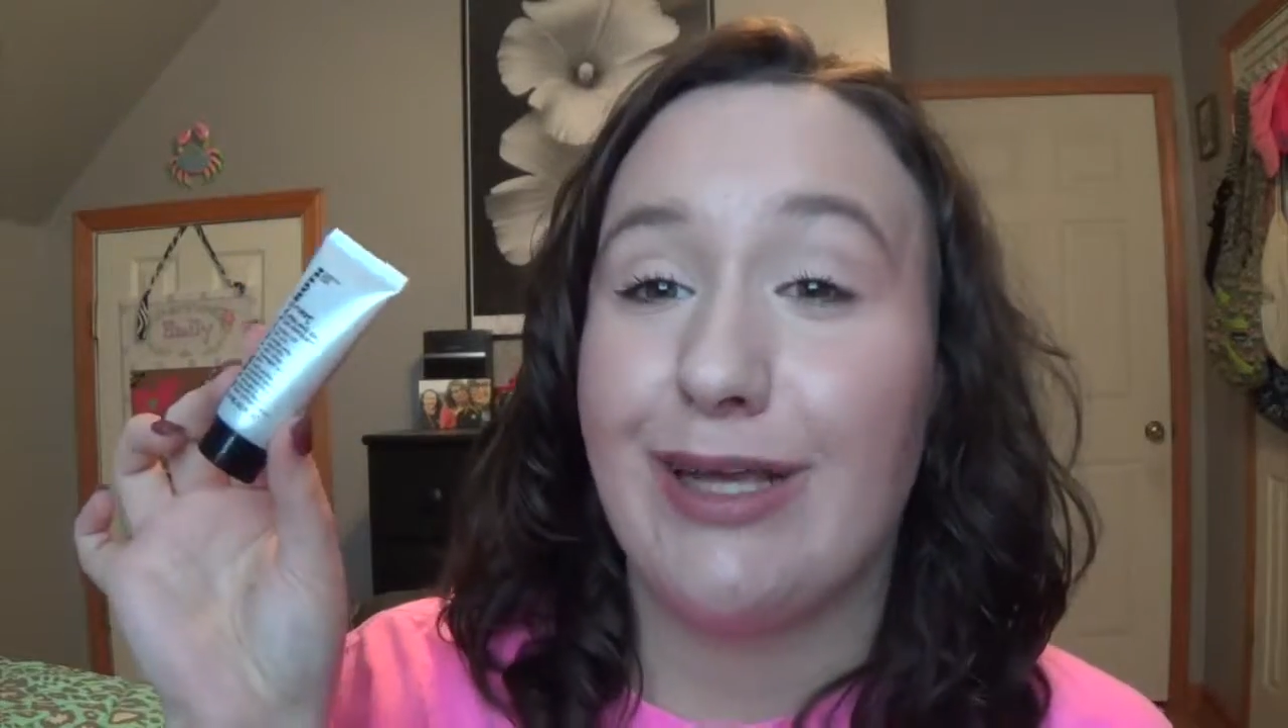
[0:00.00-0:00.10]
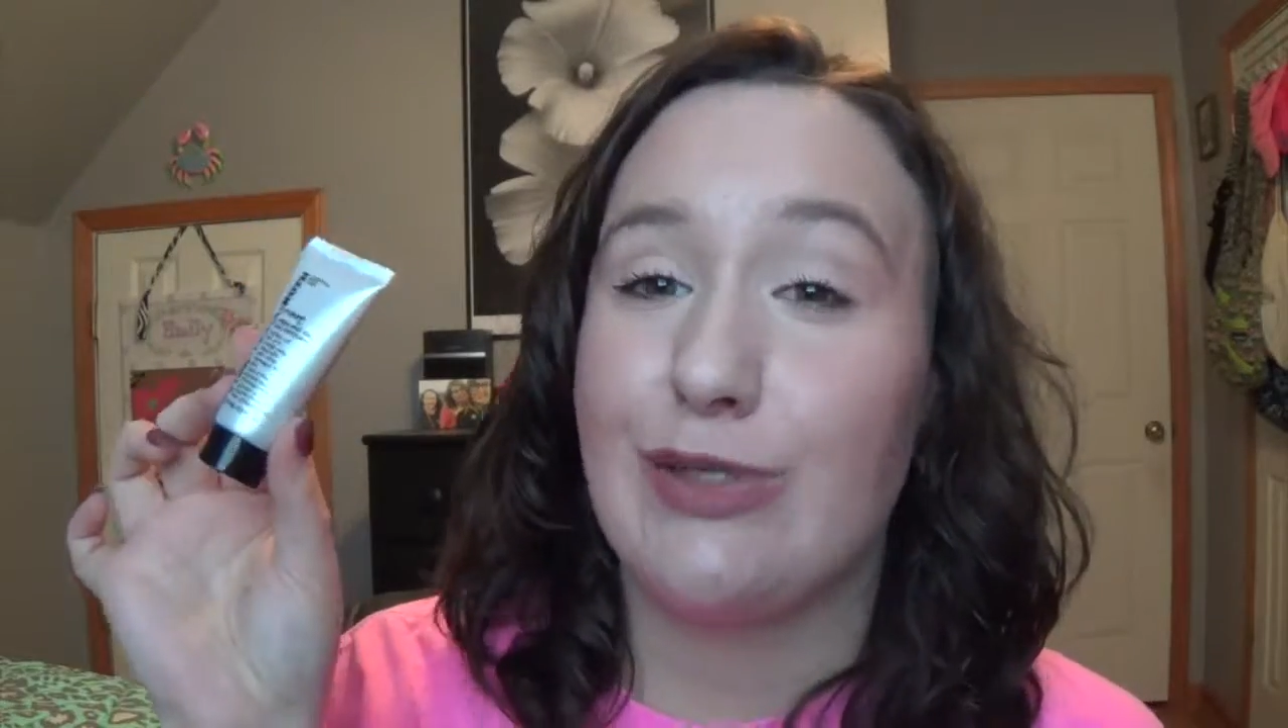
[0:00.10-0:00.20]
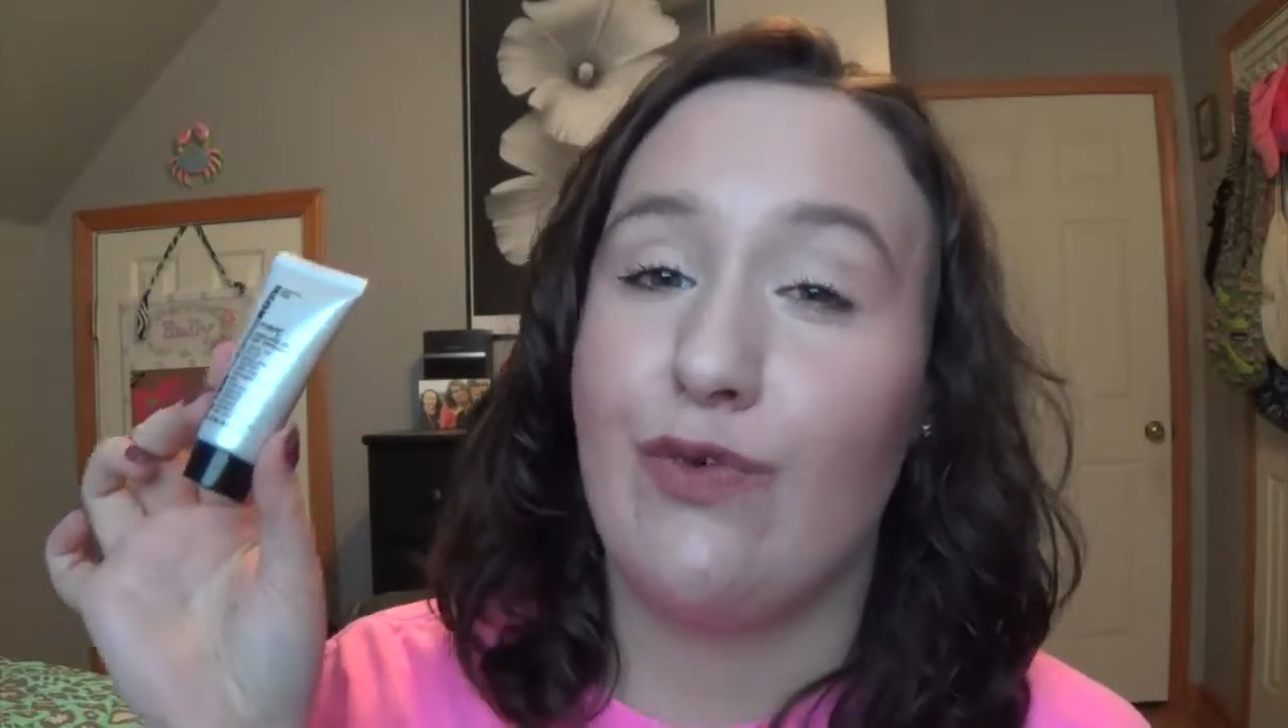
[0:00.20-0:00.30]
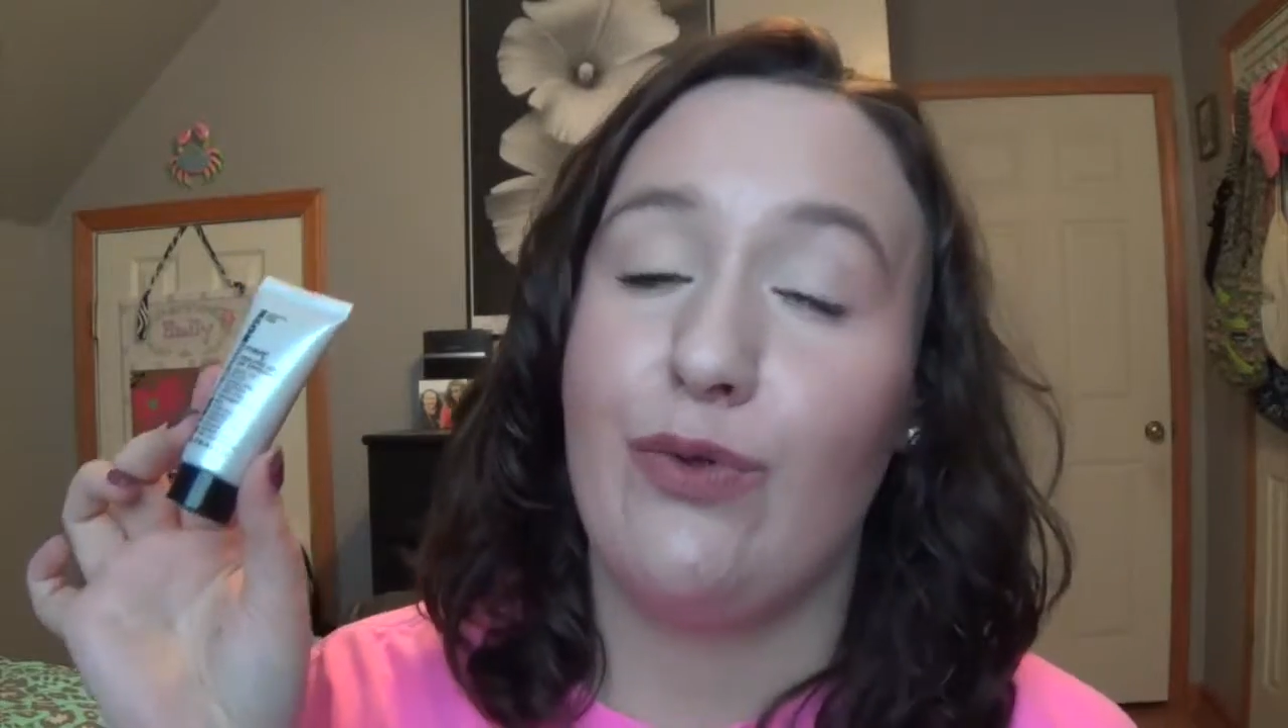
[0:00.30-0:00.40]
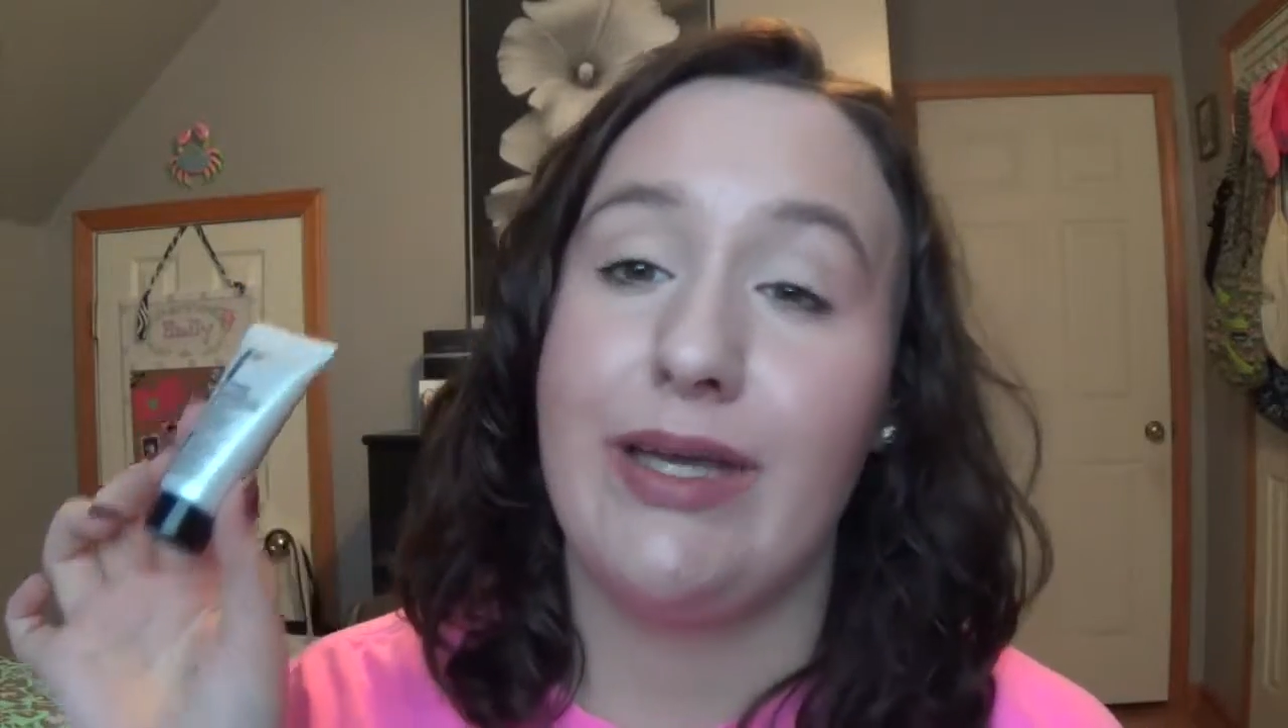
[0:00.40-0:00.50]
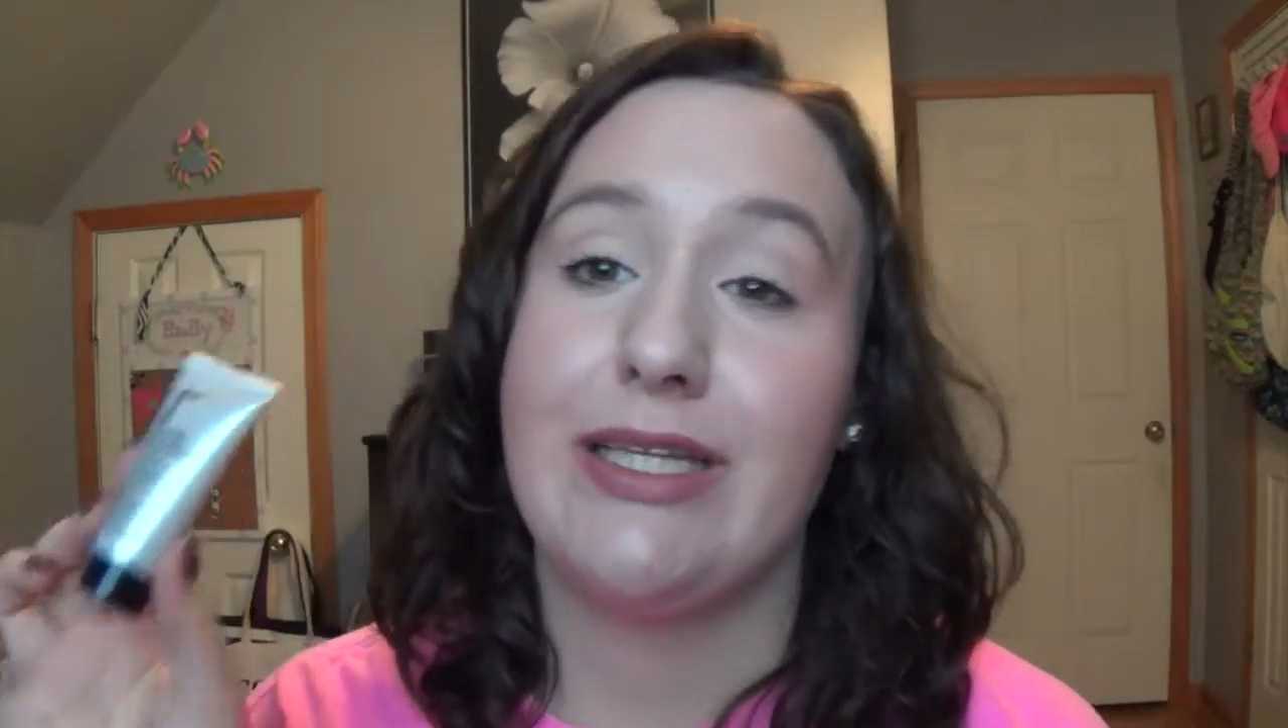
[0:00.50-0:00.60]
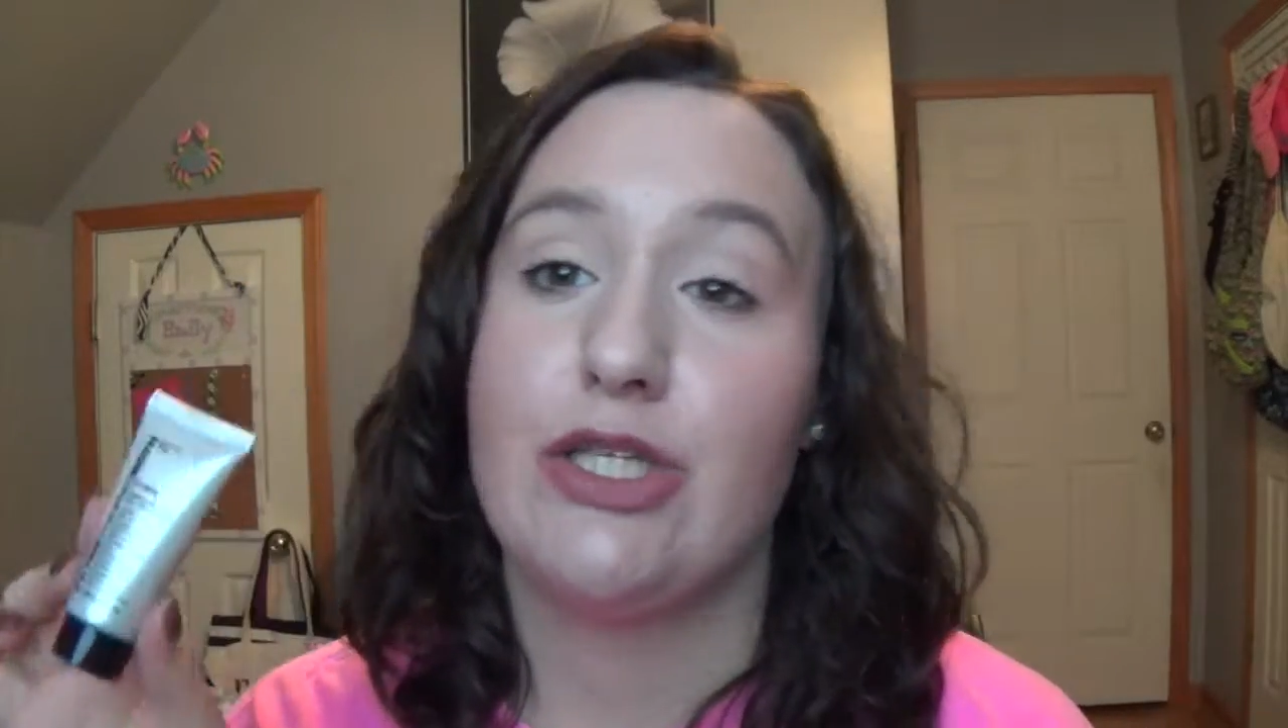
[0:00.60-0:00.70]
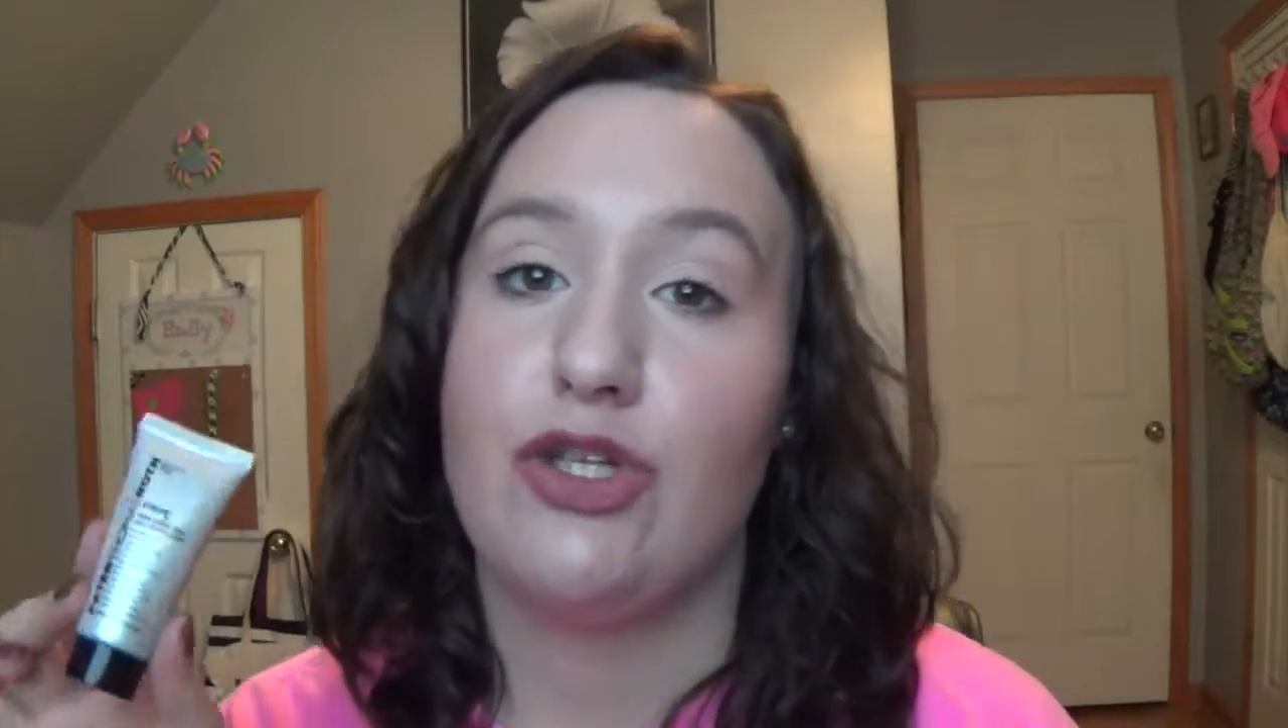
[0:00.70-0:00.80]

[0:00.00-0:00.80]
exfoliants